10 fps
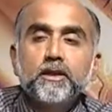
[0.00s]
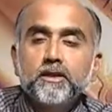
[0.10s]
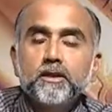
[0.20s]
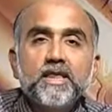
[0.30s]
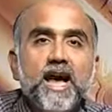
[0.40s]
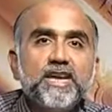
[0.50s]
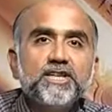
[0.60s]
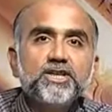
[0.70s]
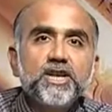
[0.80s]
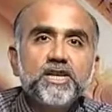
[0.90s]
That
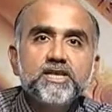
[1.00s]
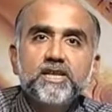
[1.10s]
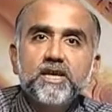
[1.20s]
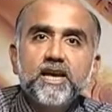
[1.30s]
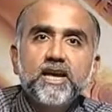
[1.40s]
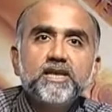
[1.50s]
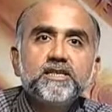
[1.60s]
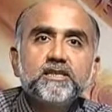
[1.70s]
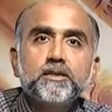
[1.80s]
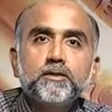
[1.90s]
change
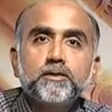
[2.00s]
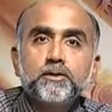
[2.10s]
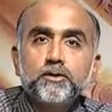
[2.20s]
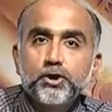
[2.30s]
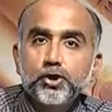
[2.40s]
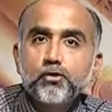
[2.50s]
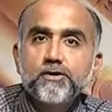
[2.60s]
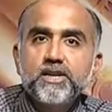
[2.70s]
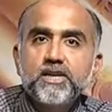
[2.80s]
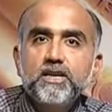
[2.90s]
is the
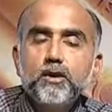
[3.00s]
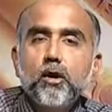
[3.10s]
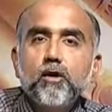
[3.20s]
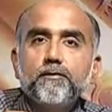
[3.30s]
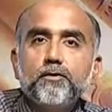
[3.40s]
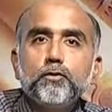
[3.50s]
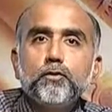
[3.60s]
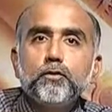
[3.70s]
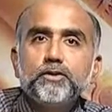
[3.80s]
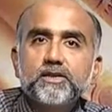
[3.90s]
surety of
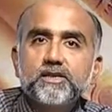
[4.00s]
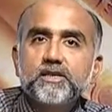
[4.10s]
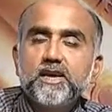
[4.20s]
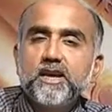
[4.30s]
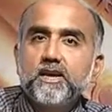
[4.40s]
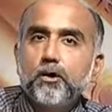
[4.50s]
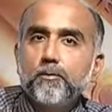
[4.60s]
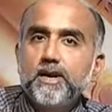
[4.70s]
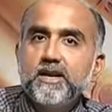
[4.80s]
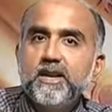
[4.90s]
you sustaining or
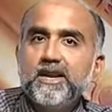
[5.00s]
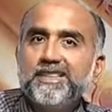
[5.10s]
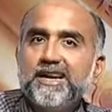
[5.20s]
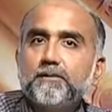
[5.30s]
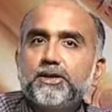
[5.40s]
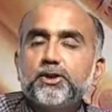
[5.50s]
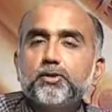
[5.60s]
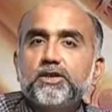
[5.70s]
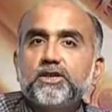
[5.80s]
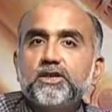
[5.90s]
maintaining that
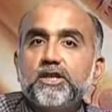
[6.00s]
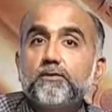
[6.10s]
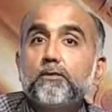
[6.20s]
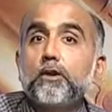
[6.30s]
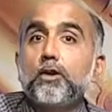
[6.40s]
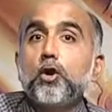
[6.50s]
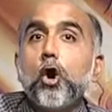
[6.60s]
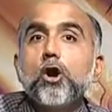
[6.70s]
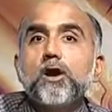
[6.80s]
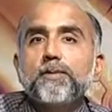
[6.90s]
maturity stage for a
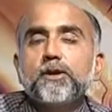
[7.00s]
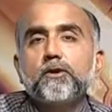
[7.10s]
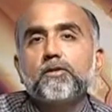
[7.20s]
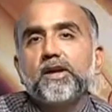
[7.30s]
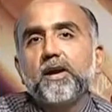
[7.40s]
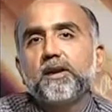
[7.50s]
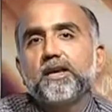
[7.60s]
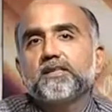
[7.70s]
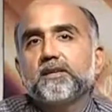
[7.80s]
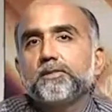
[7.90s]
longer period of time
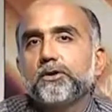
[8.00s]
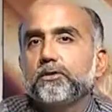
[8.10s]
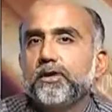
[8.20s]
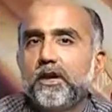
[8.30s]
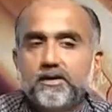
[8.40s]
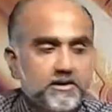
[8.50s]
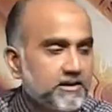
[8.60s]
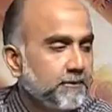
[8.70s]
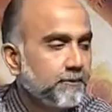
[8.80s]
as compared to the others.